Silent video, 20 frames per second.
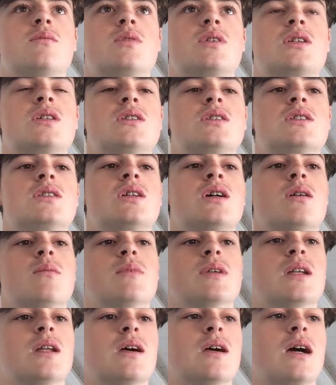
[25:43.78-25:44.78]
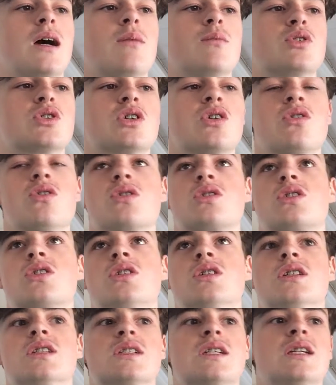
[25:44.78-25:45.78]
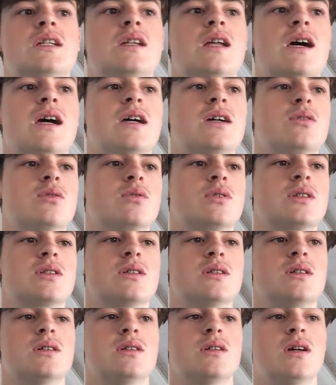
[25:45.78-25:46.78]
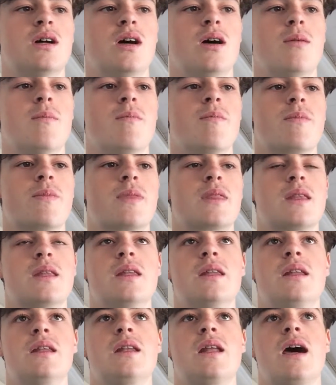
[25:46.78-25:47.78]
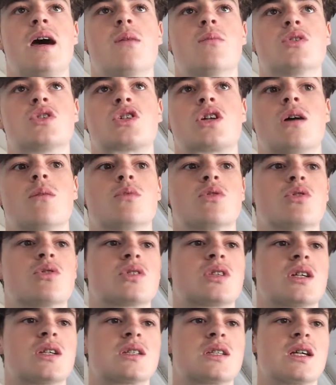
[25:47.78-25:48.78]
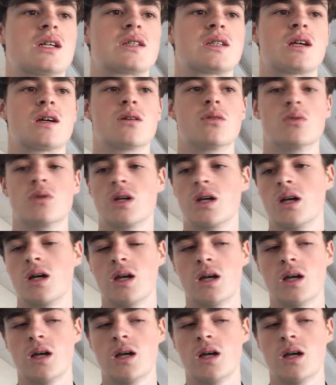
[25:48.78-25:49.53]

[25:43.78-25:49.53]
we can determine like how much oxygen is inhaled and how much carbon dioxide is exhaled.